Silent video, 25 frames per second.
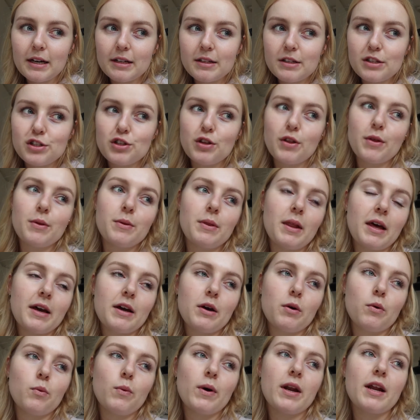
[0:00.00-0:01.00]
so that,
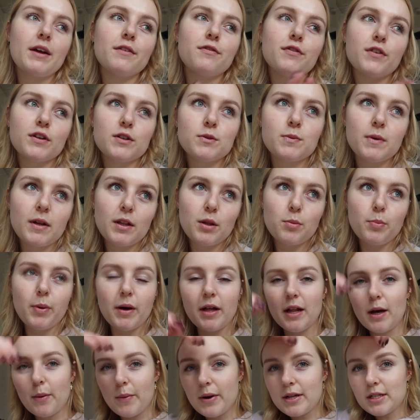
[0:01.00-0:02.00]
like, when I first went on the pill,
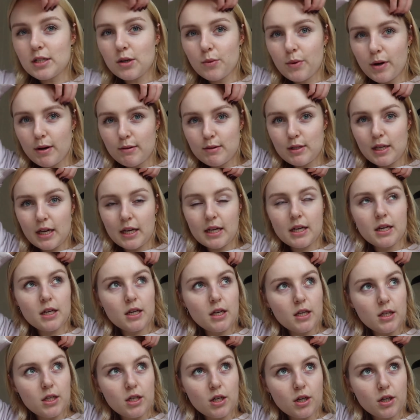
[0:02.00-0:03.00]
I went on when I was like
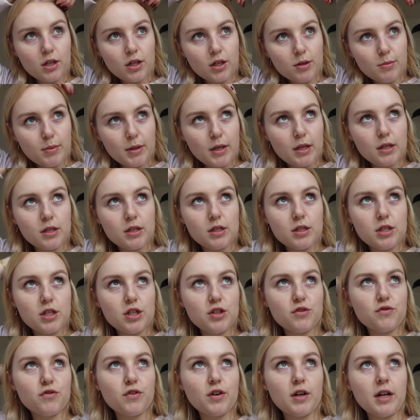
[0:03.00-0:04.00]
younger, because
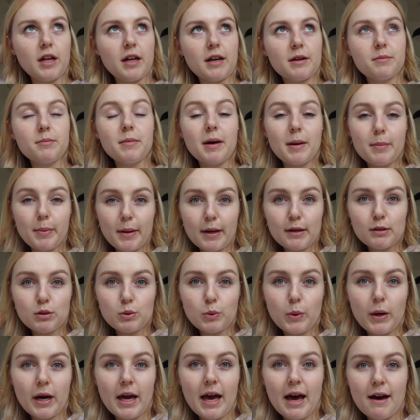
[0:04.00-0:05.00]
just for like, my periods were
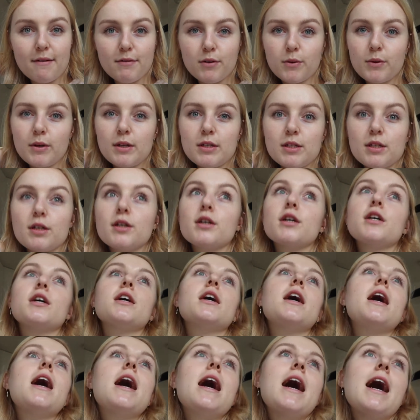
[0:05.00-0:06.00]
quite heavy when I was
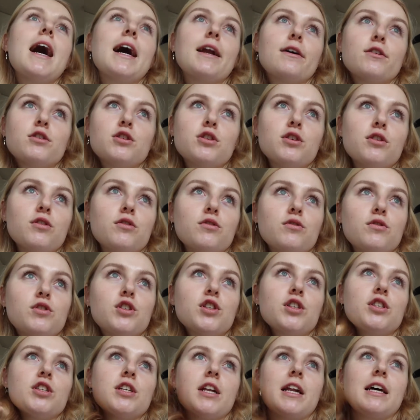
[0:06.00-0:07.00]
younger, and also
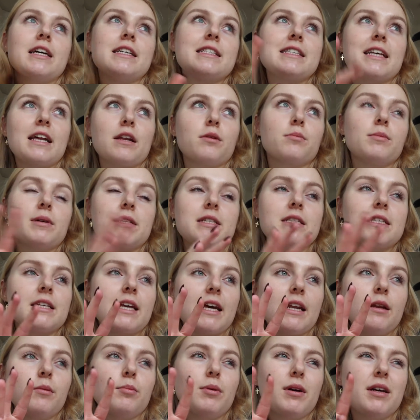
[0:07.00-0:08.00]
just to like settle my
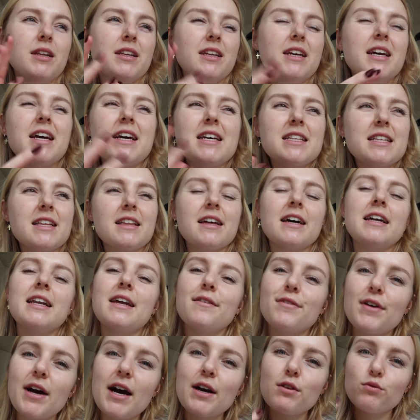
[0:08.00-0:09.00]
skin a bit. So I
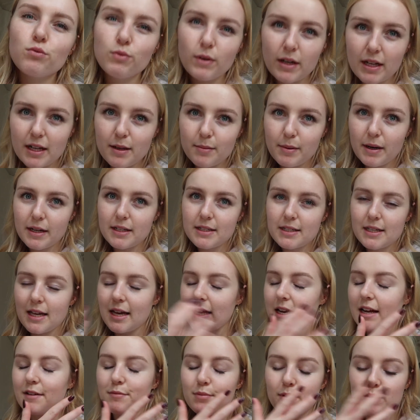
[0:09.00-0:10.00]
never had really bad
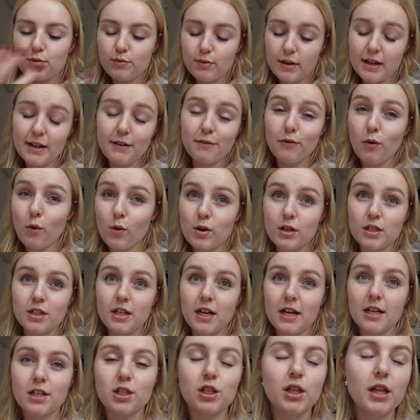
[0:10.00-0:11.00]
skin. I've been really fortunate
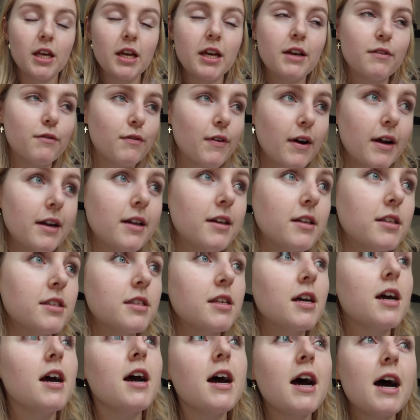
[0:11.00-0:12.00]
actually, in fairness.
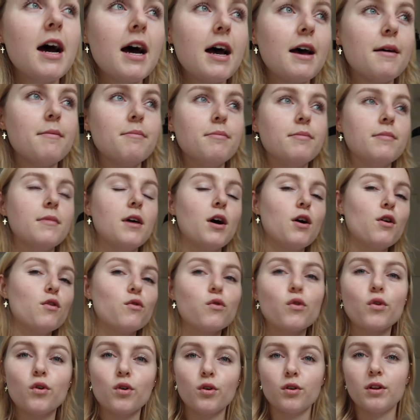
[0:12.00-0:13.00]
And
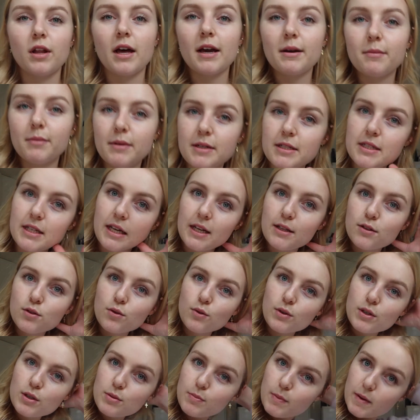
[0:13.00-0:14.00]
overall, like, my skin's
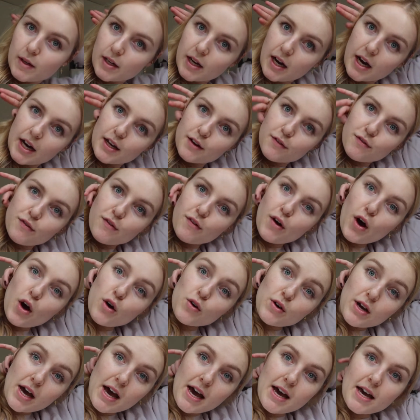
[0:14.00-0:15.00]
always been kind of
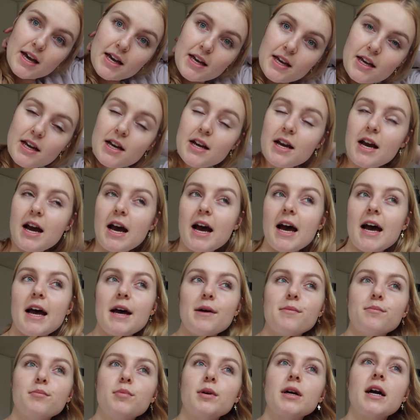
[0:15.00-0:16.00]
okay,
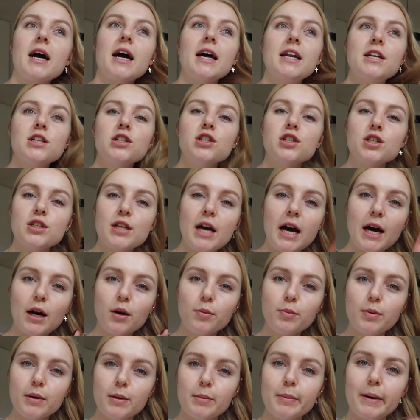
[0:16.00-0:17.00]
but kind of just to
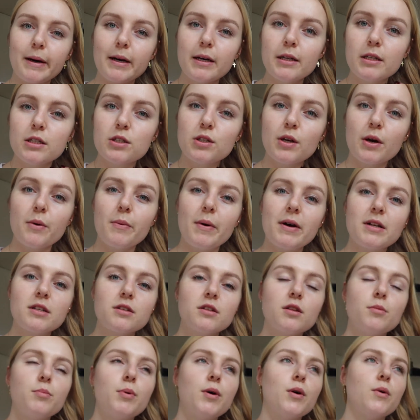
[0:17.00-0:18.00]
help it about. So I went on
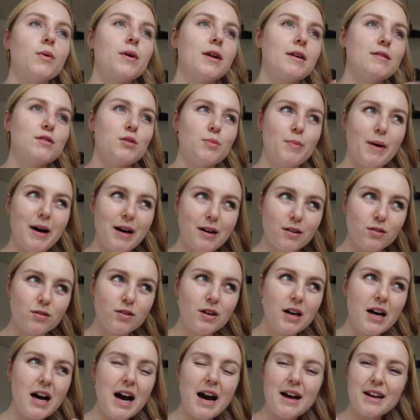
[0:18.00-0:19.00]
the pill when I was about,
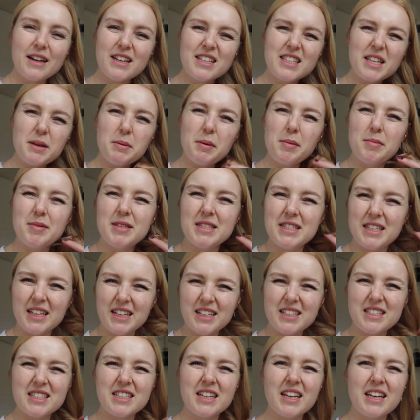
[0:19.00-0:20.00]
I guess maybe
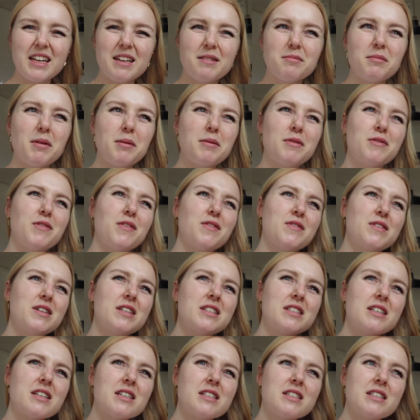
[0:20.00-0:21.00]
16, maybe 15,
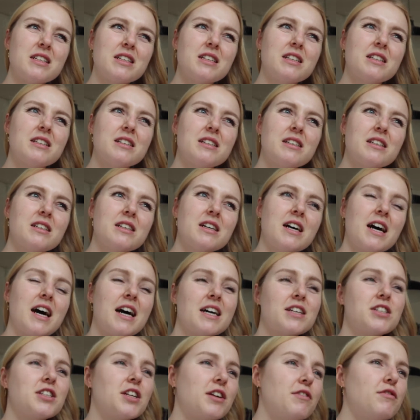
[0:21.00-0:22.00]
16.
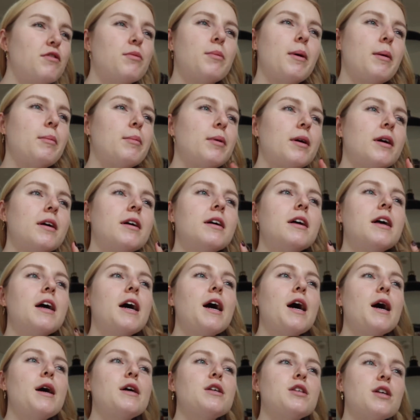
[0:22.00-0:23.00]
Actually, I don't remember.
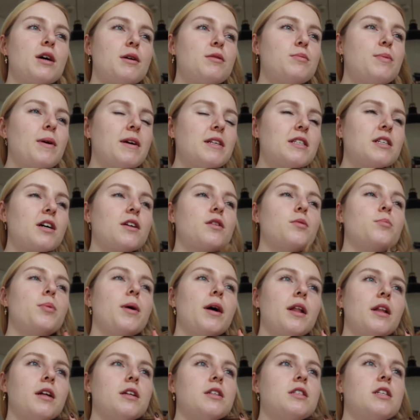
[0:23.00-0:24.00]
So I was basically on the
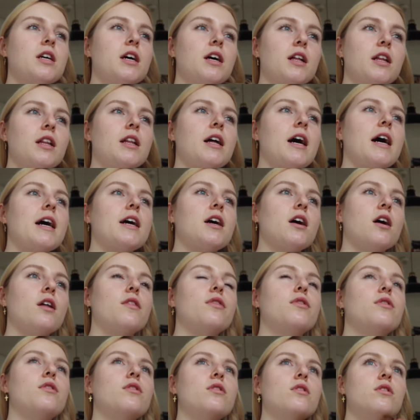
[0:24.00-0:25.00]
pill until I
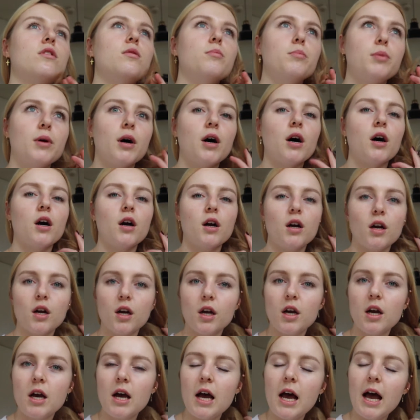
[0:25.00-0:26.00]
got the bar.
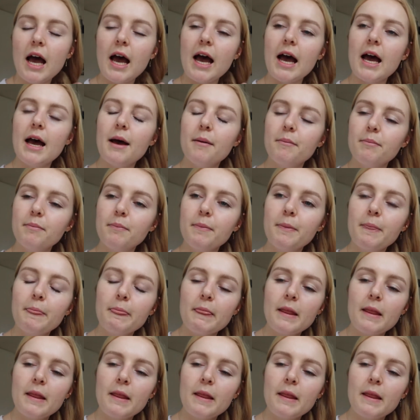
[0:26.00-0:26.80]
And